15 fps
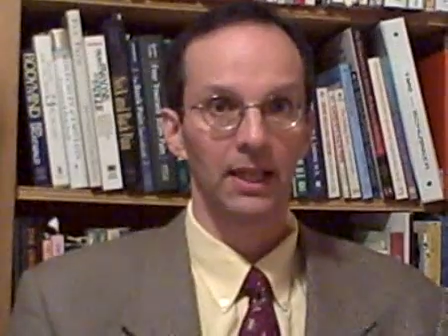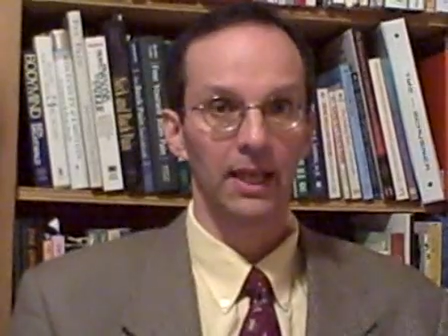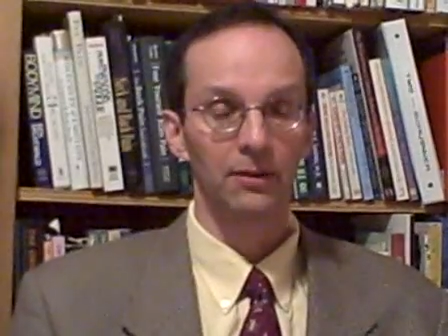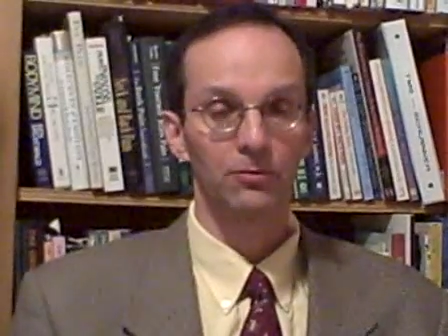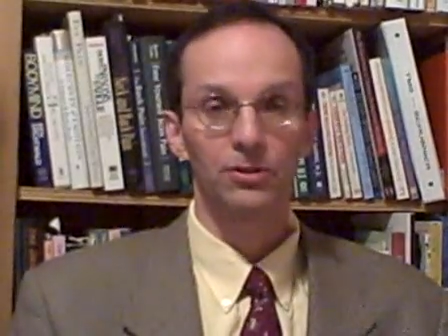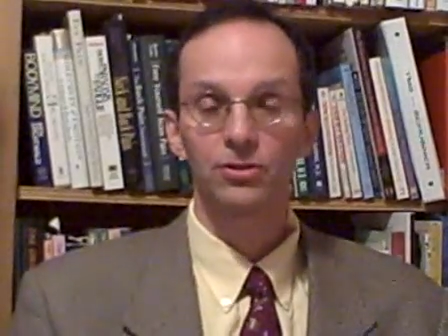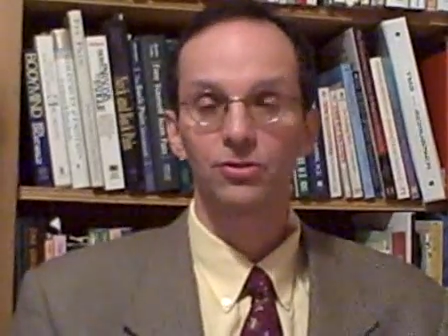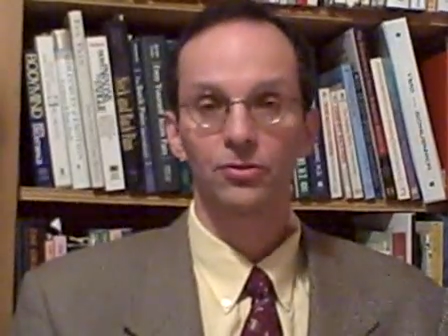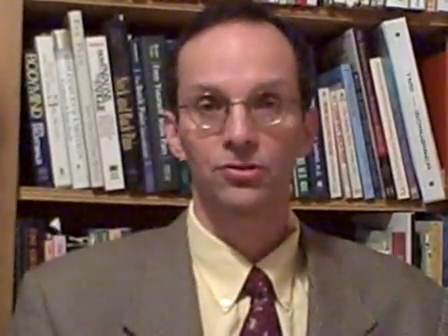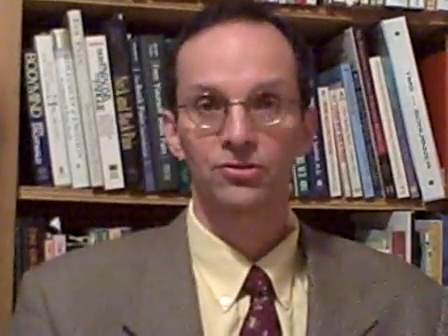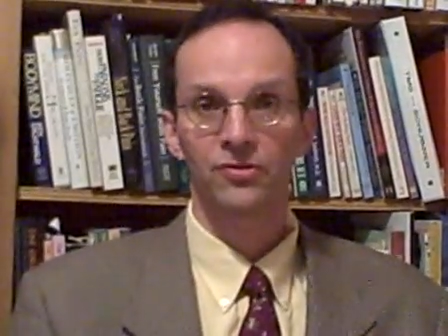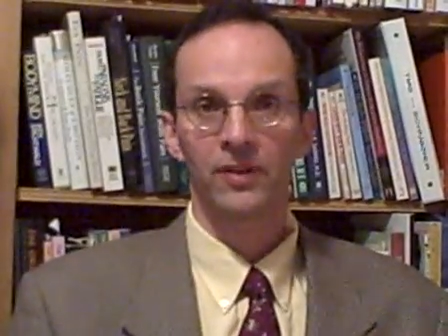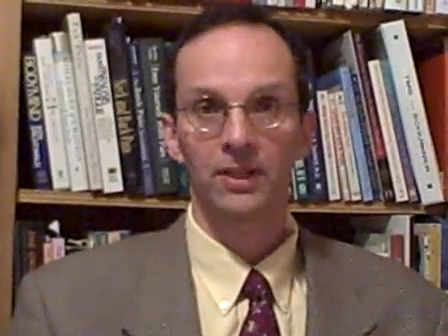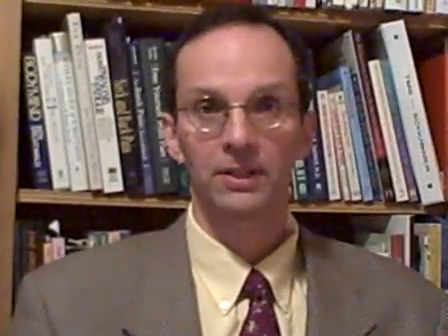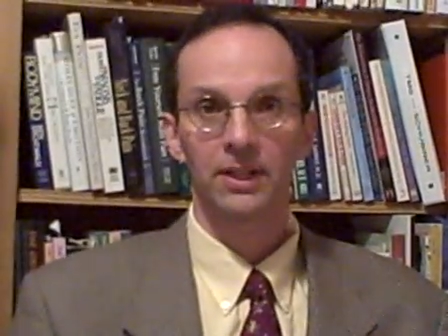a
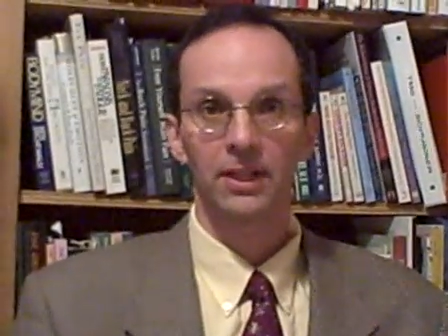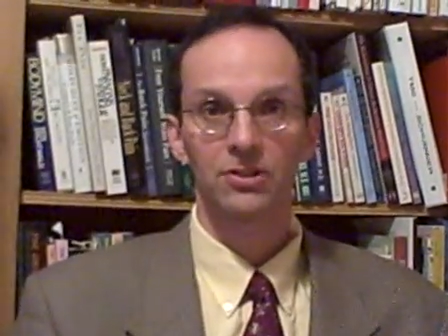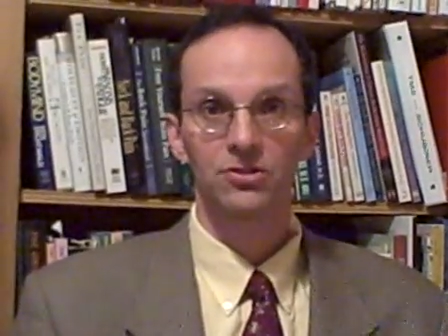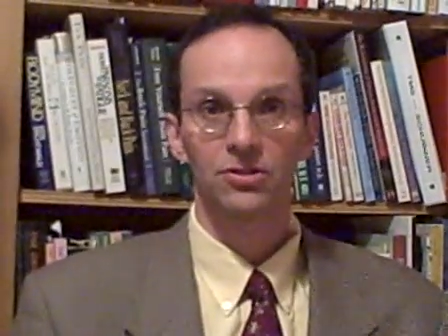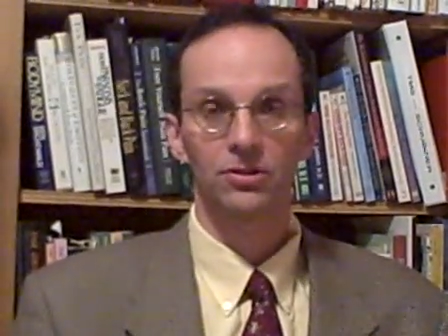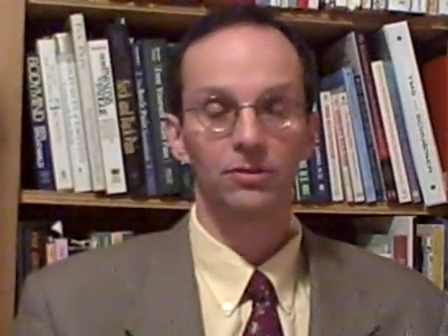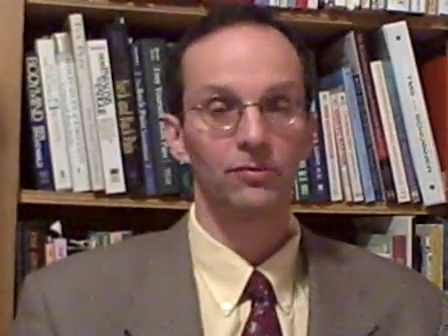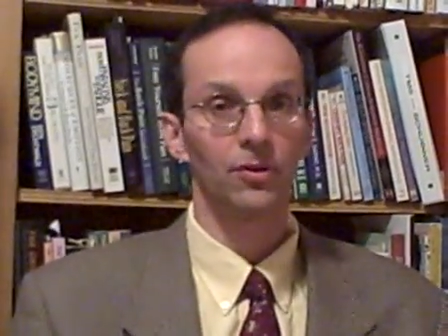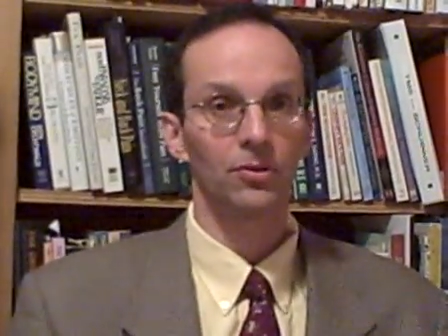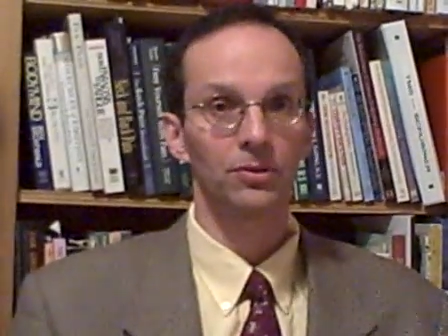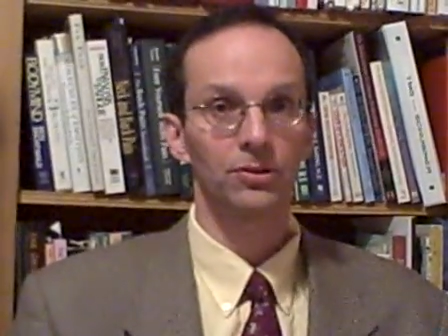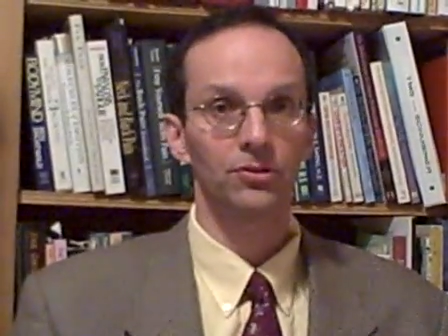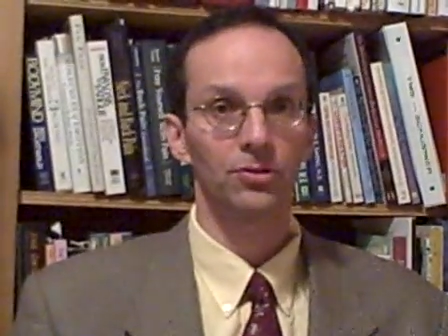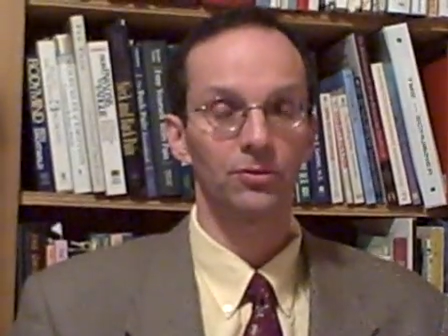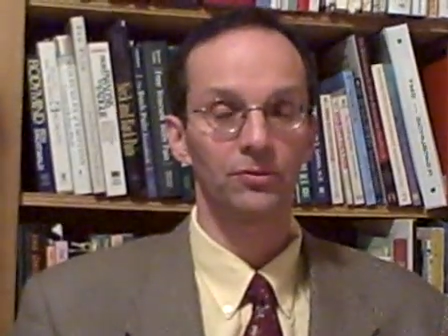research foundation
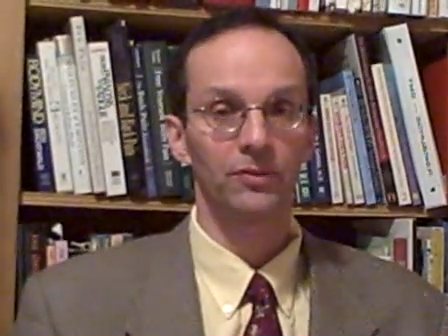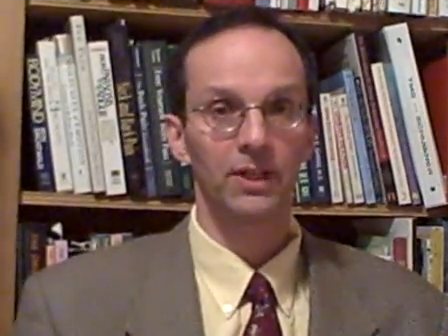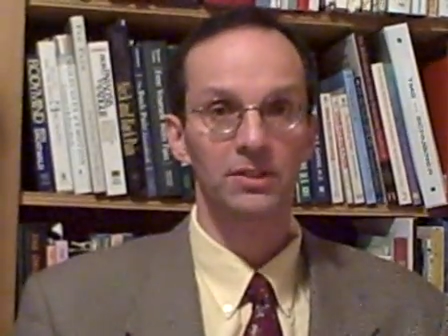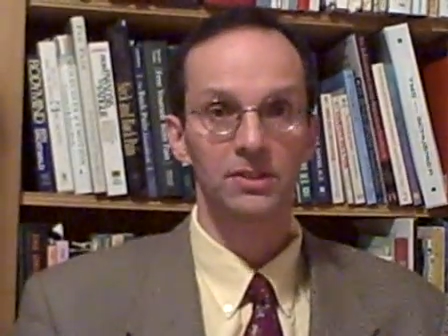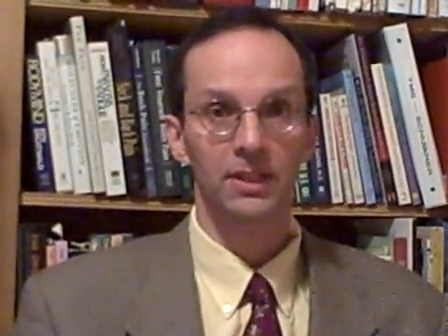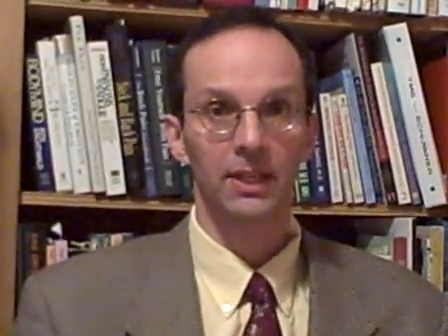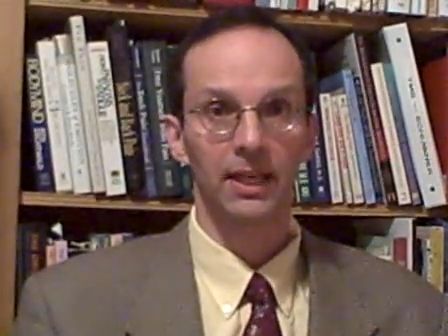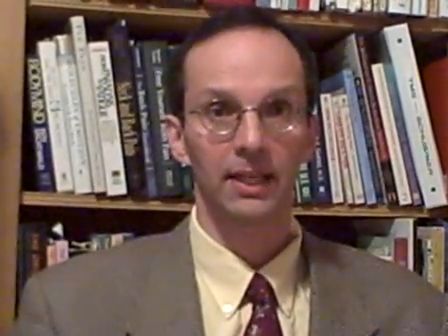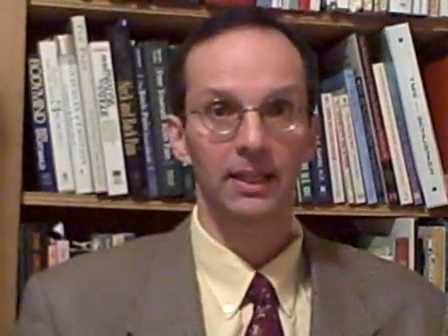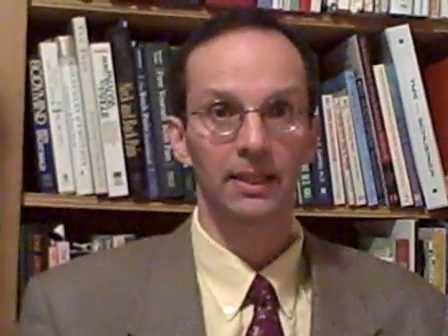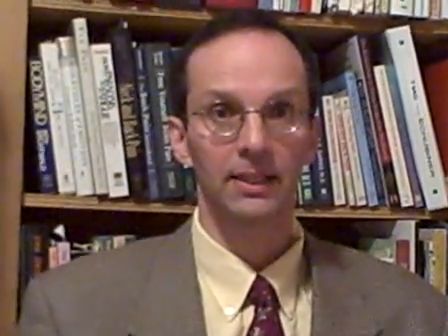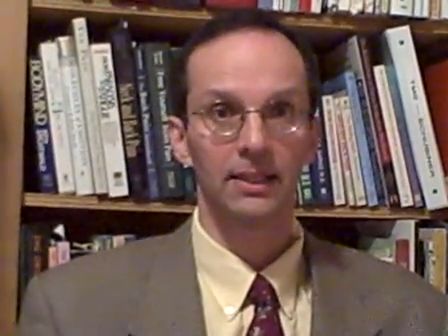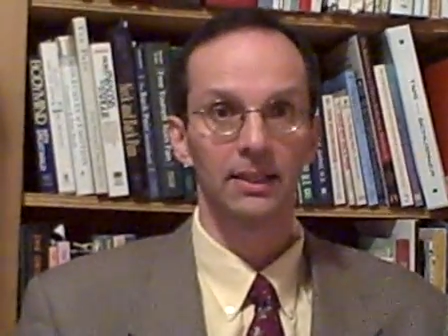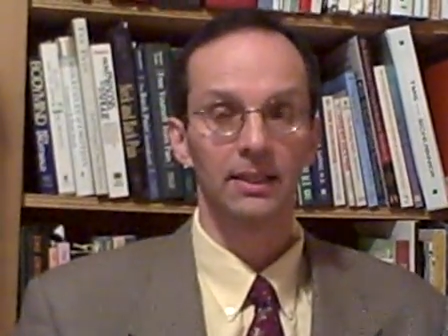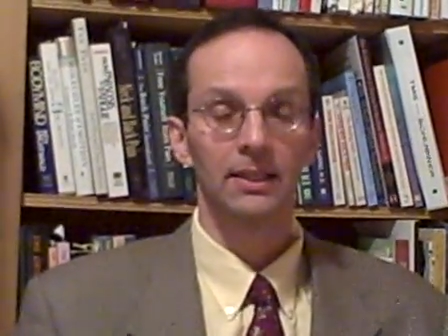devoted to
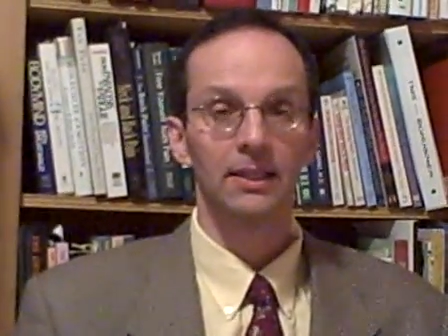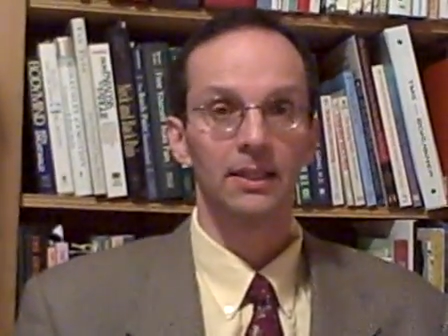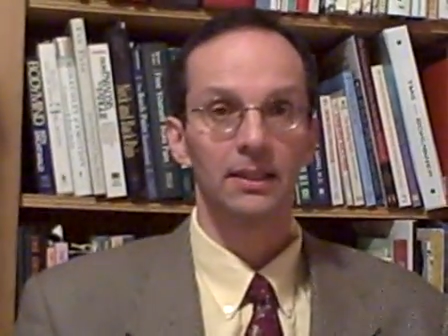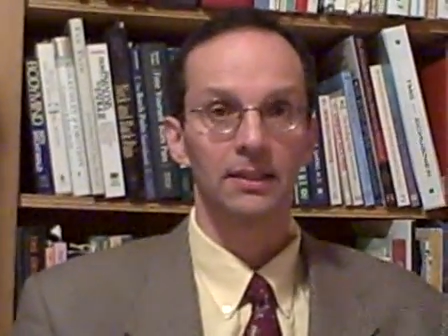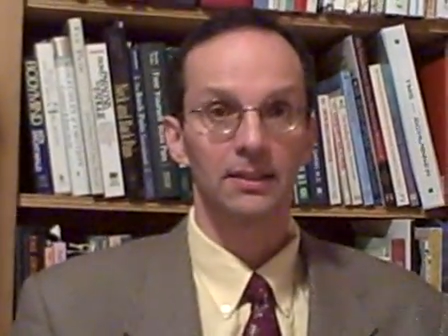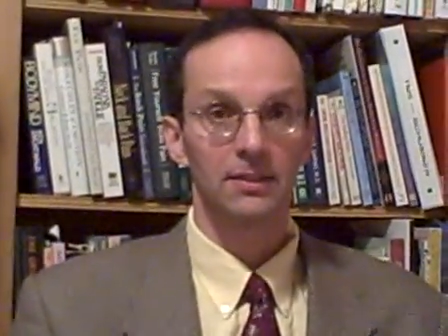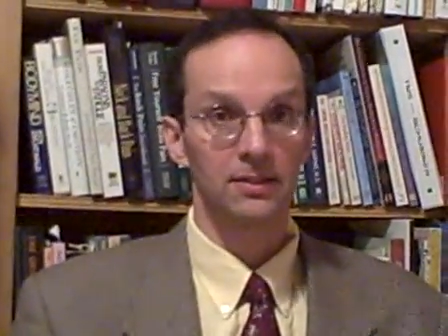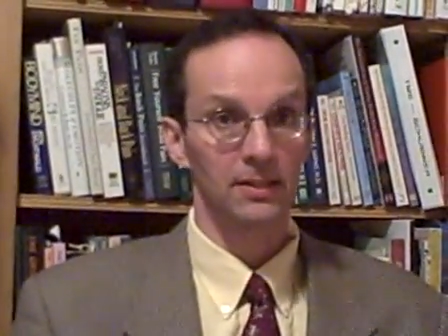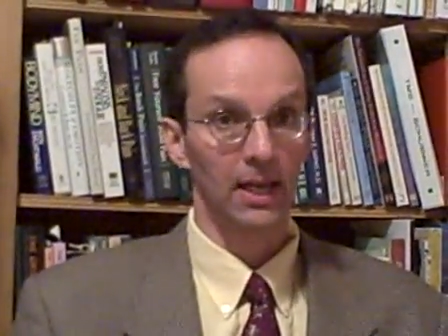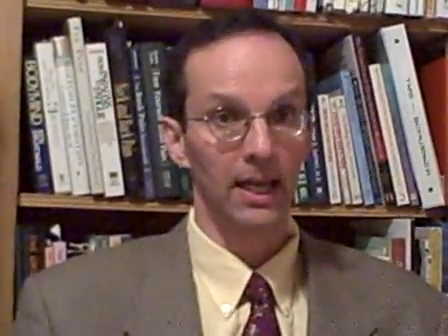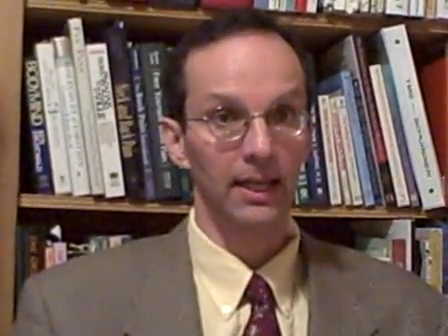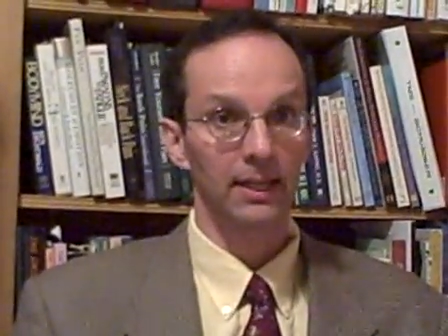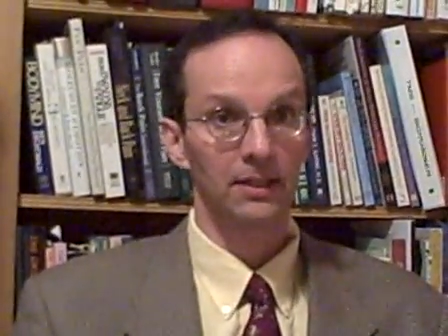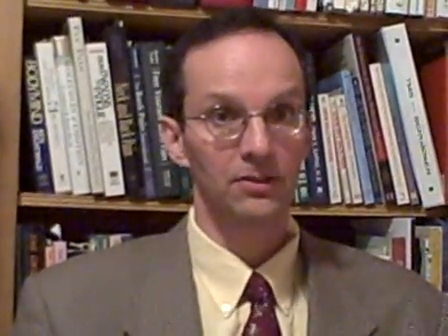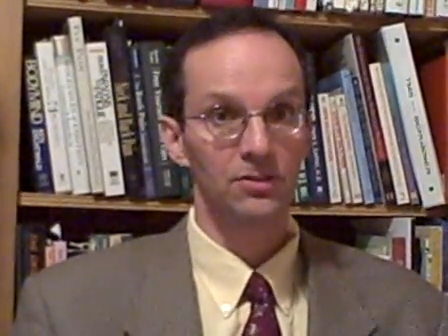investigating the
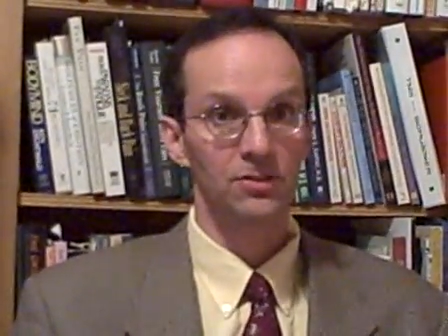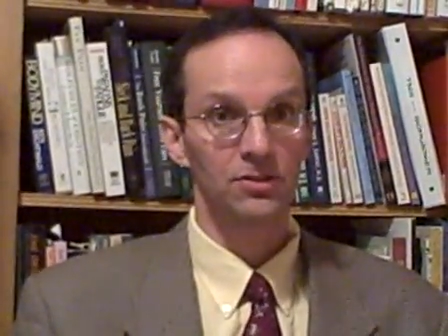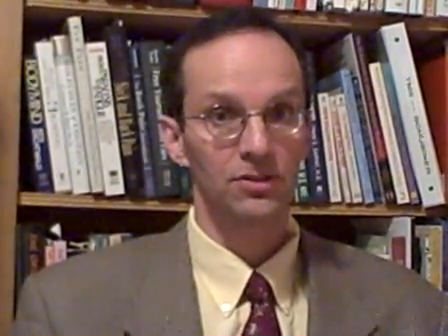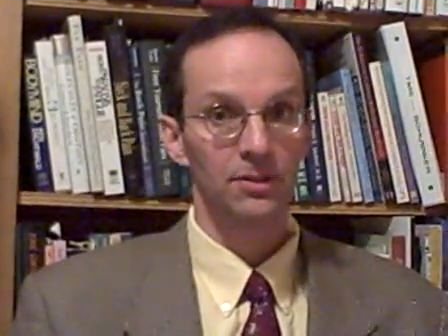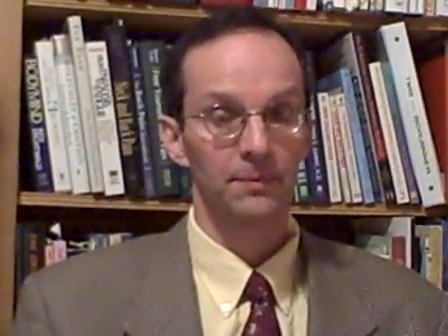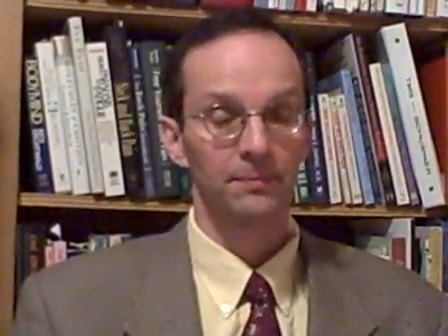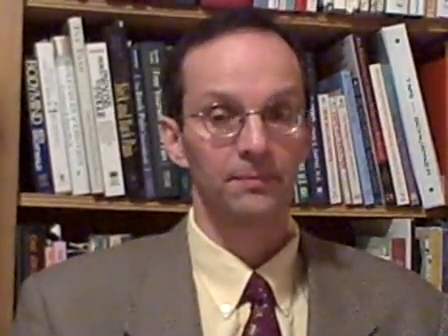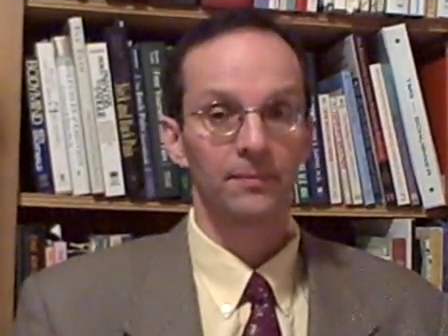science